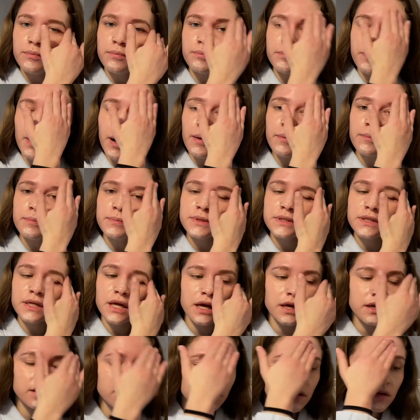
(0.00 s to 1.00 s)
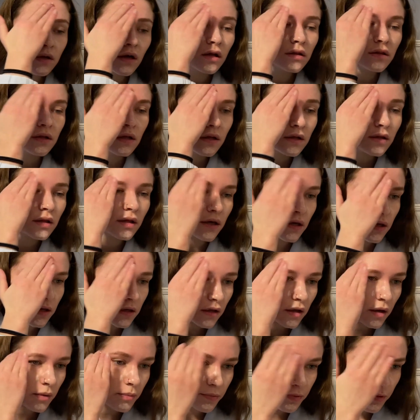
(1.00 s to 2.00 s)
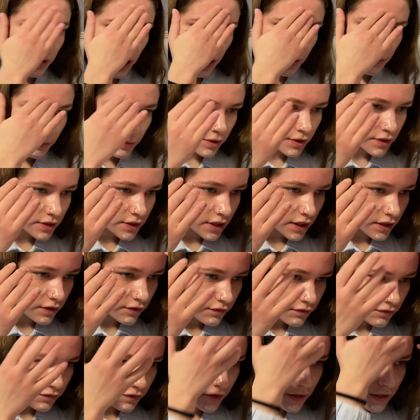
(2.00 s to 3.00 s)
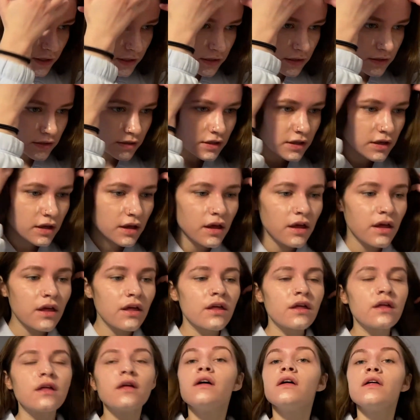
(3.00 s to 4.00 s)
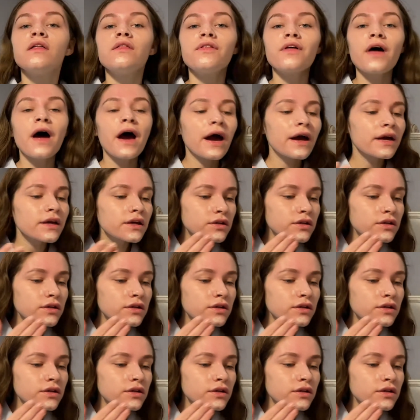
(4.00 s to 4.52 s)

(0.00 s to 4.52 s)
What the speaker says: bumps, and not that like a primer is gonna fix that.